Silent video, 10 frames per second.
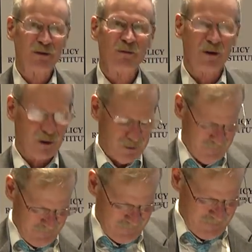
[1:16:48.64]
in the world.
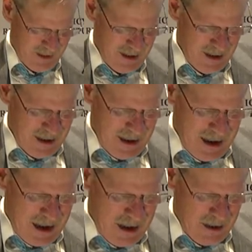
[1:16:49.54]

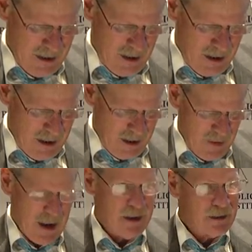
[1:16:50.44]
And
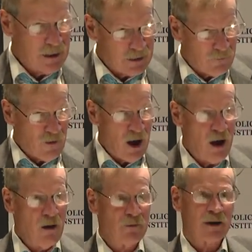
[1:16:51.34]
then it
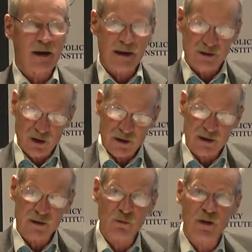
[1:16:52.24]
evolved,
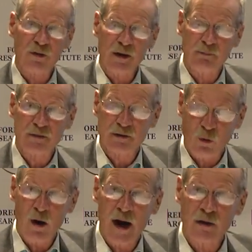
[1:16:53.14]
just as with the
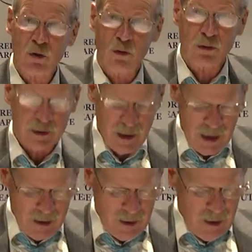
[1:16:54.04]
story I told
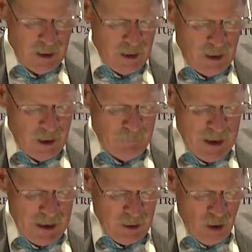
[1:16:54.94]
tonight,
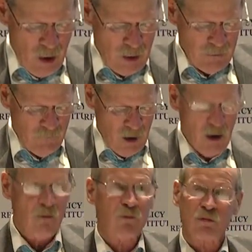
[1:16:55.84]
patent law
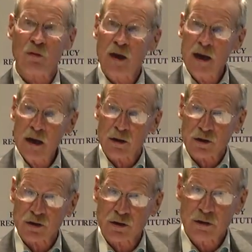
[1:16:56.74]
evolved through the
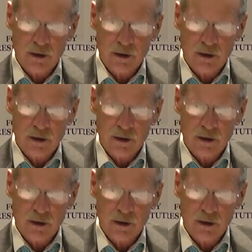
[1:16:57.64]
English